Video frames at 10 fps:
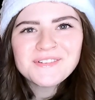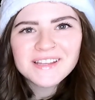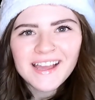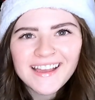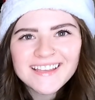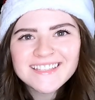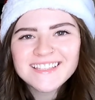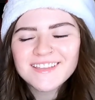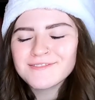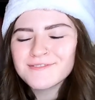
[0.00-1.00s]
Hello
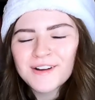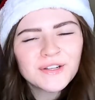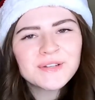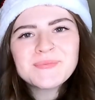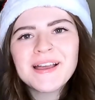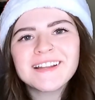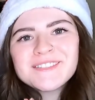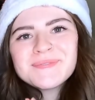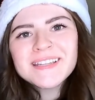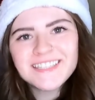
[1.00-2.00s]
guys, and welcome back
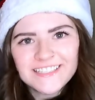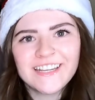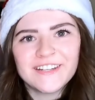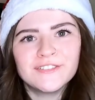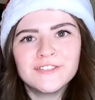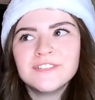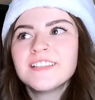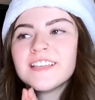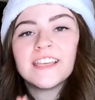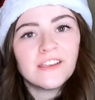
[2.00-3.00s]
to my channel.
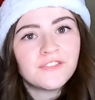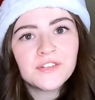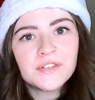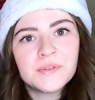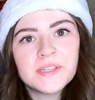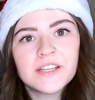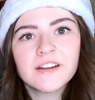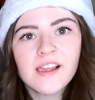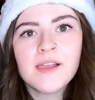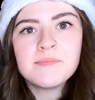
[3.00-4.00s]
If you're new
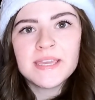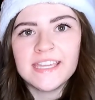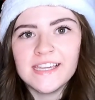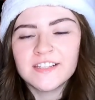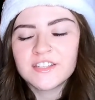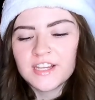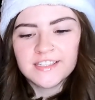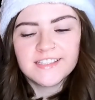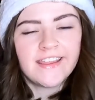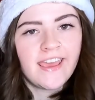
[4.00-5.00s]
here, I'm Ange,
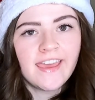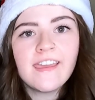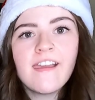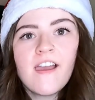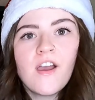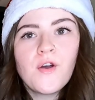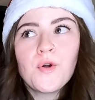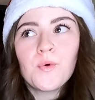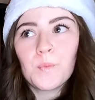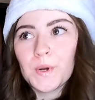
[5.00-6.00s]
and today
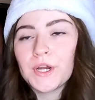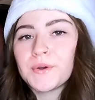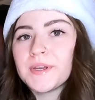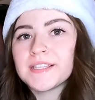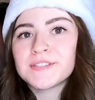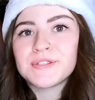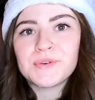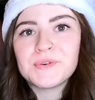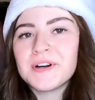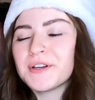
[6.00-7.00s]
we're going
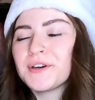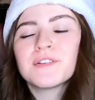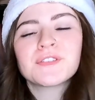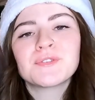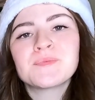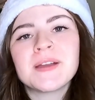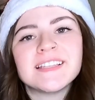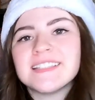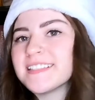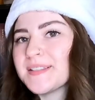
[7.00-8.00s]
to go through my
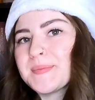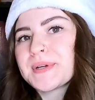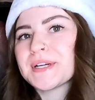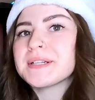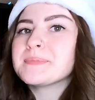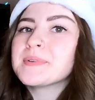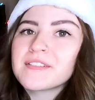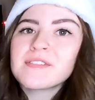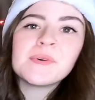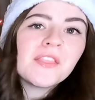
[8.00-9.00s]
December
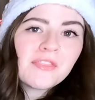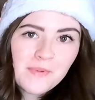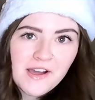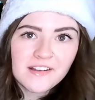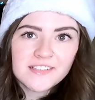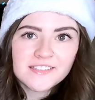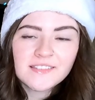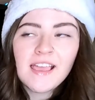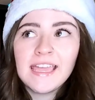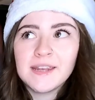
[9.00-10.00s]
Book of the Month box.